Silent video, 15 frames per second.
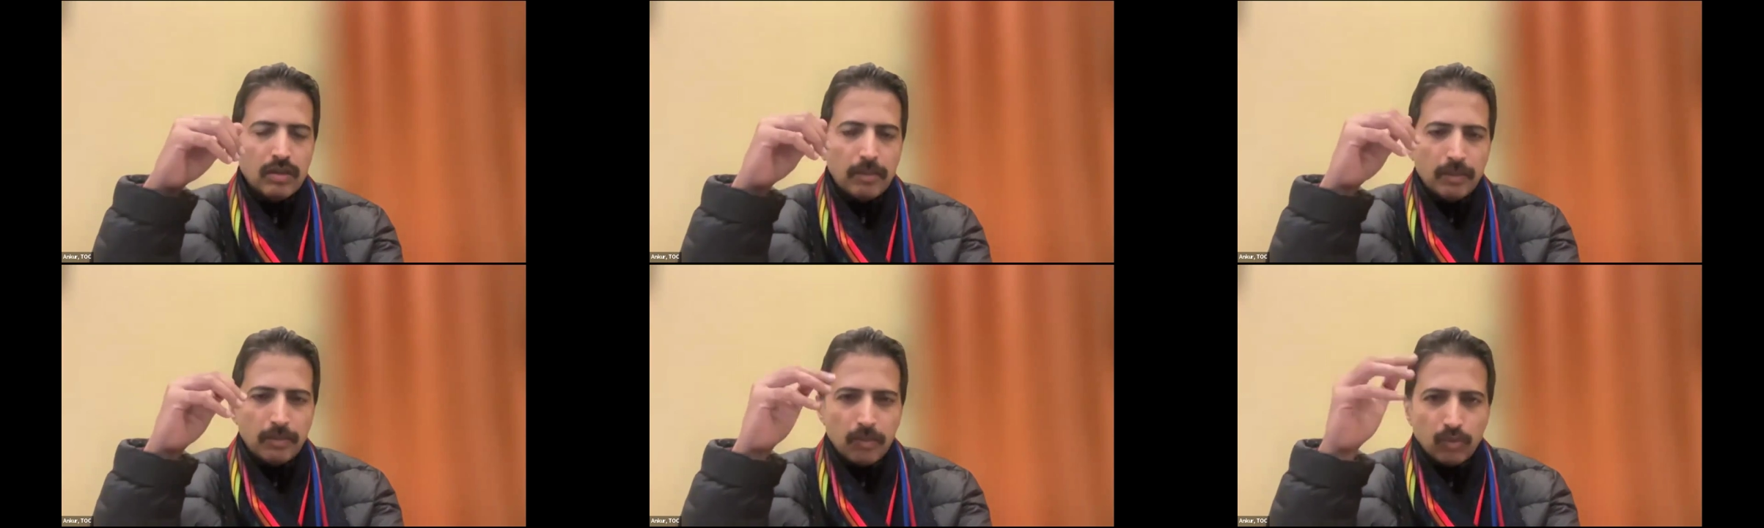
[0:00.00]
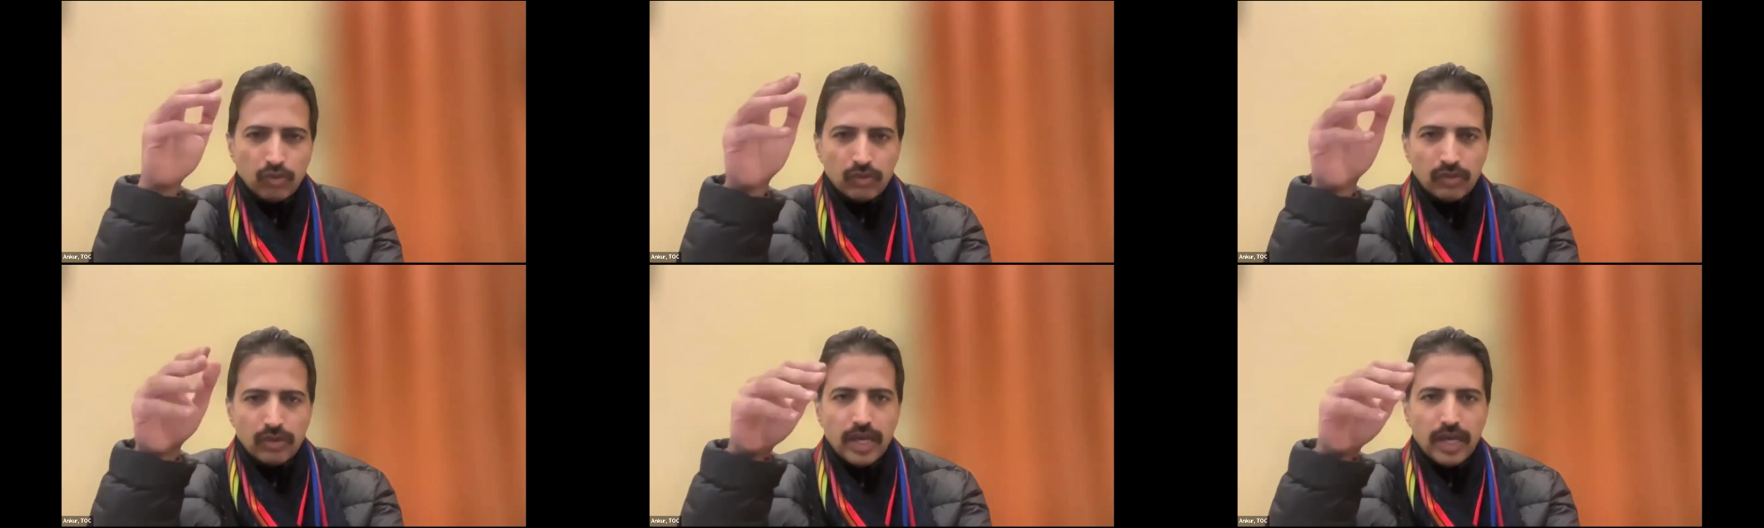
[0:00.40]
But
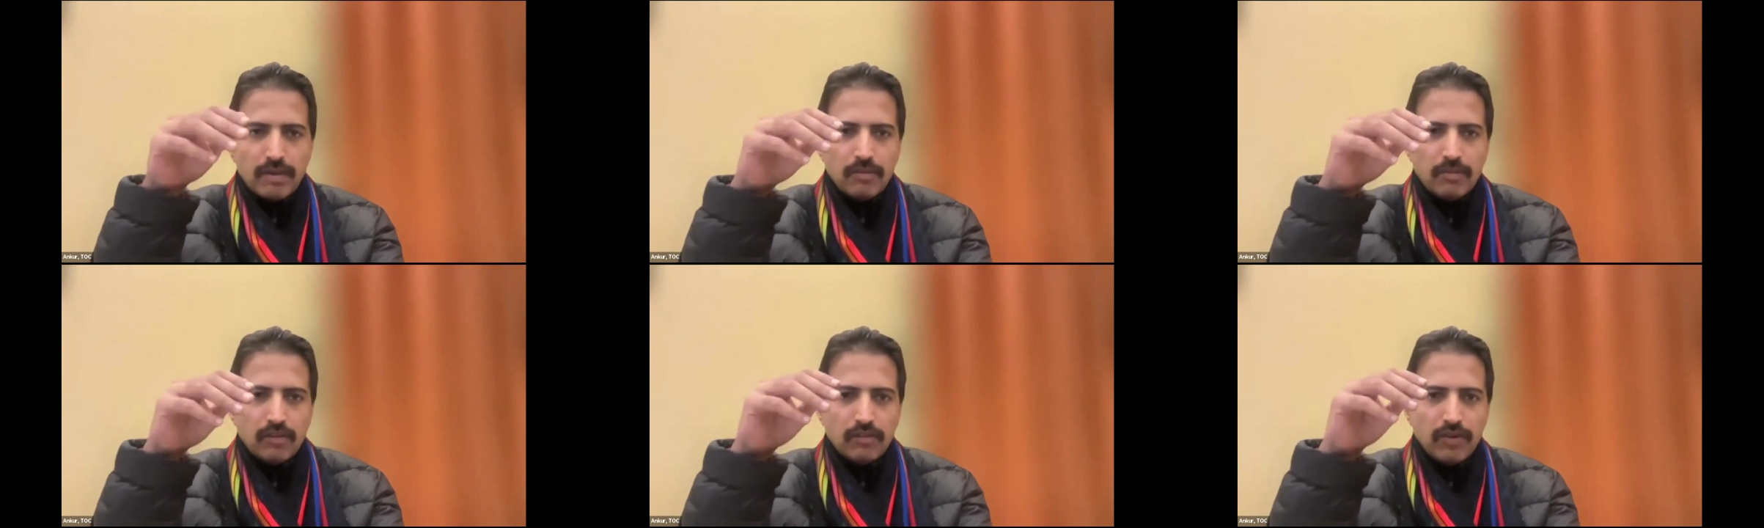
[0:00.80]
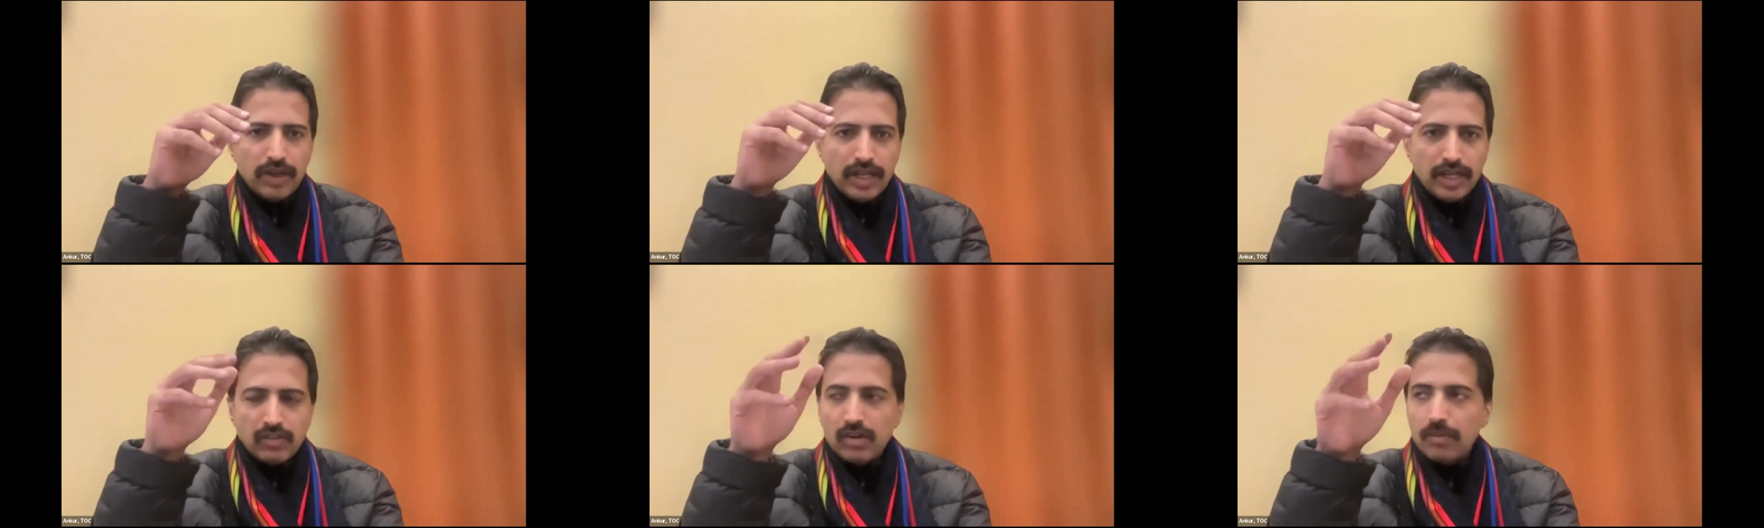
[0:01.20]
most of the times, the
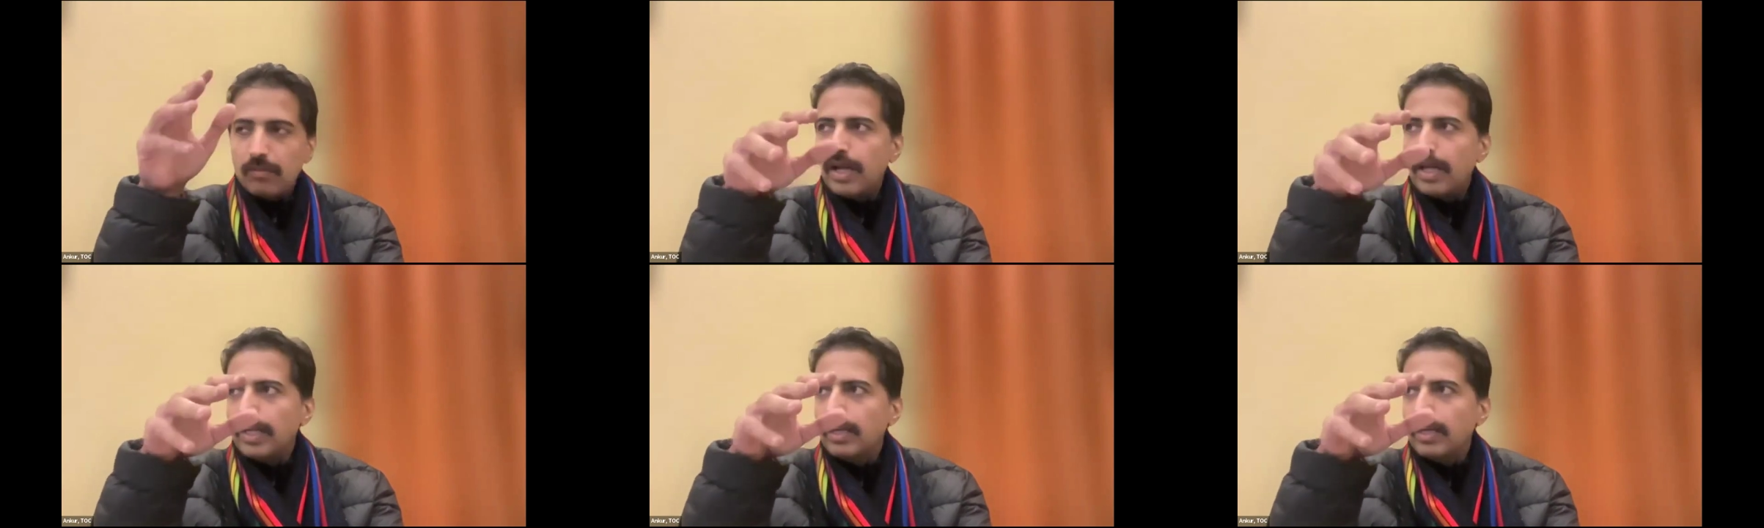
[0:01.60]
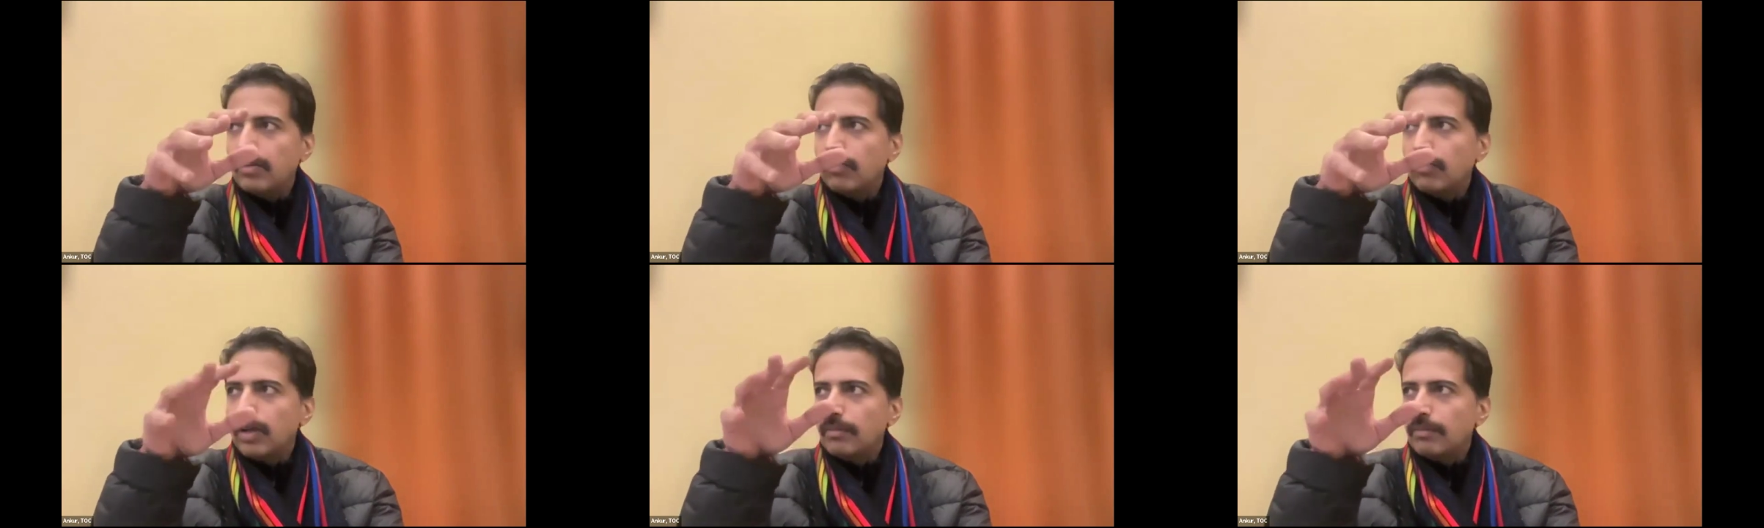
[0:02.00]
financial planning
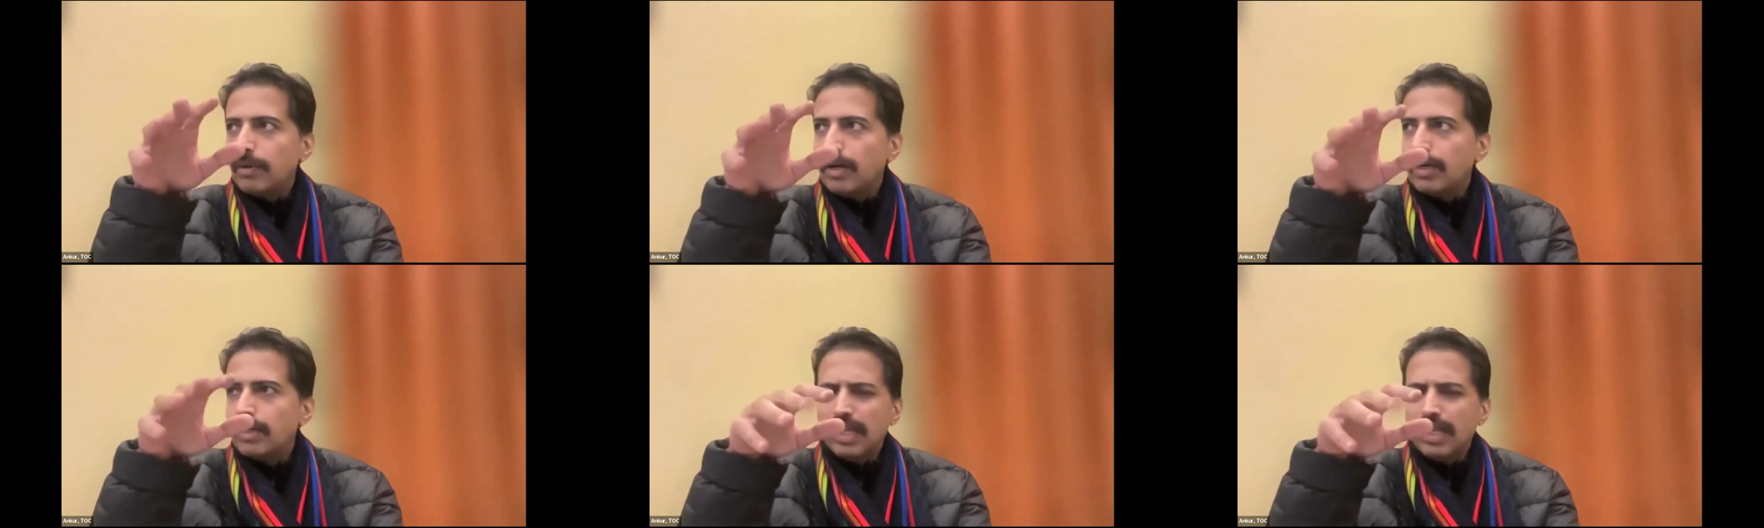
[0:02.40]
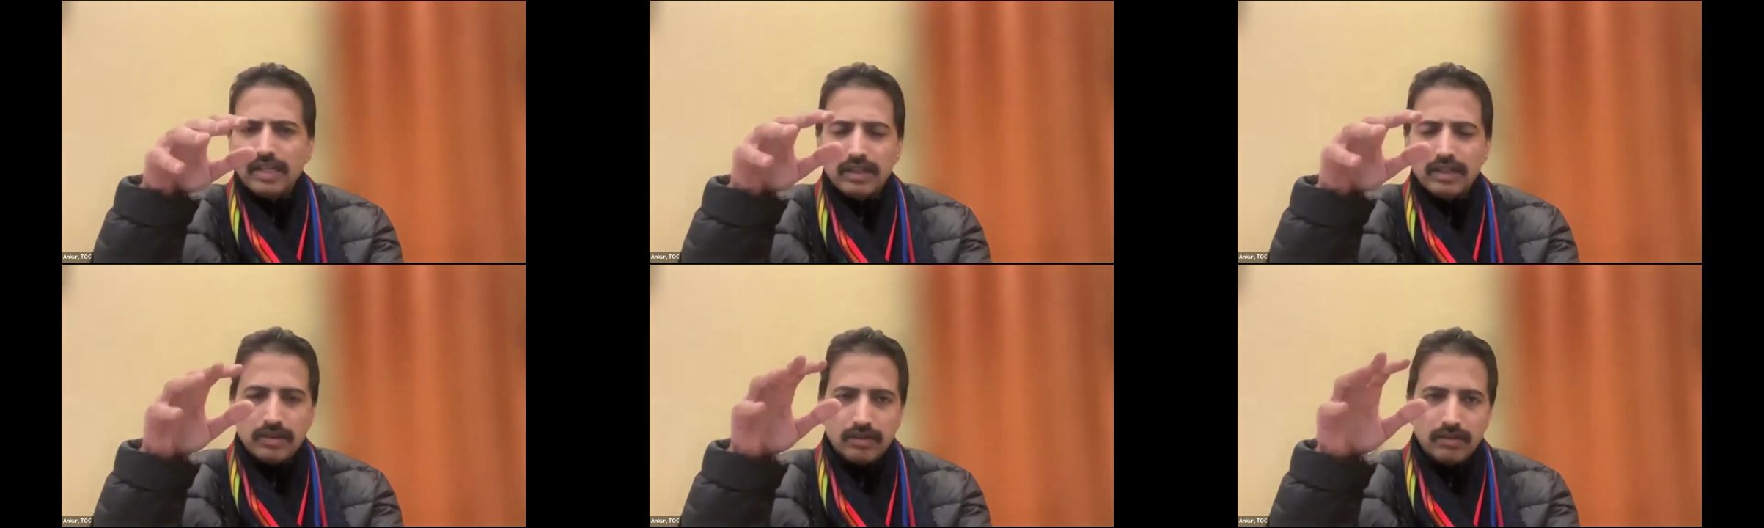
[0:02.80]
is one part
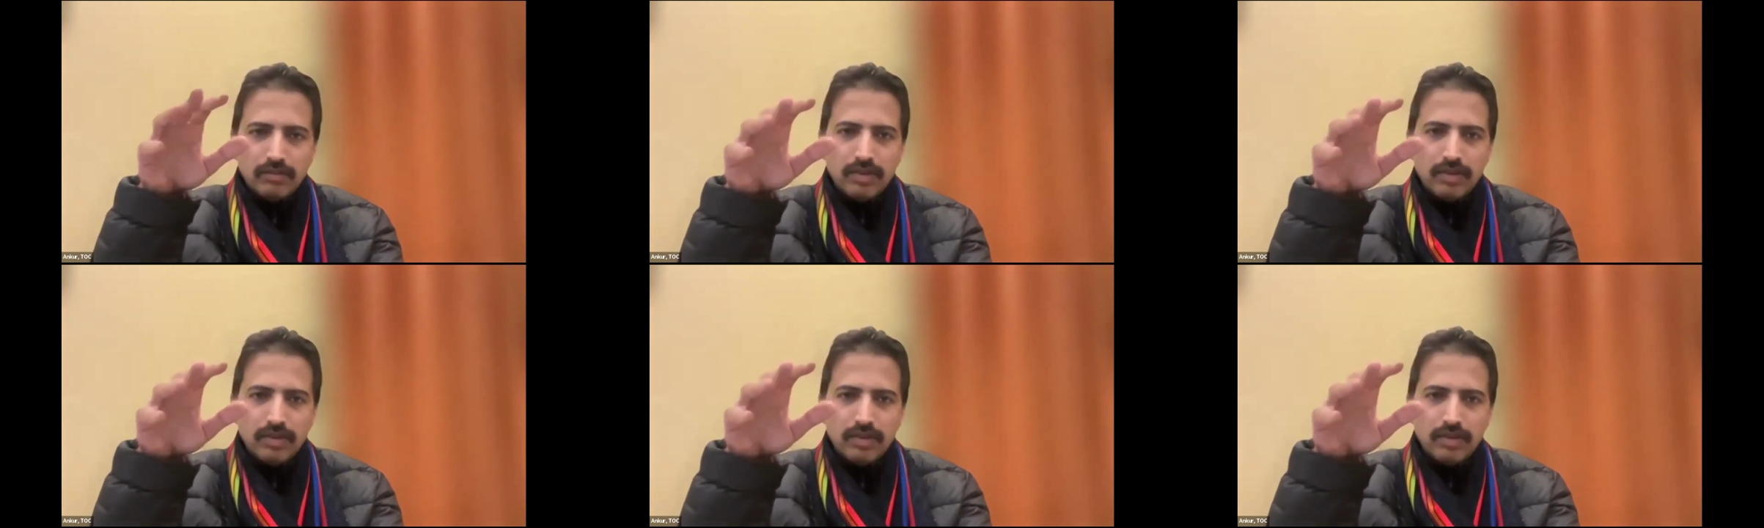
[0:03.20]
that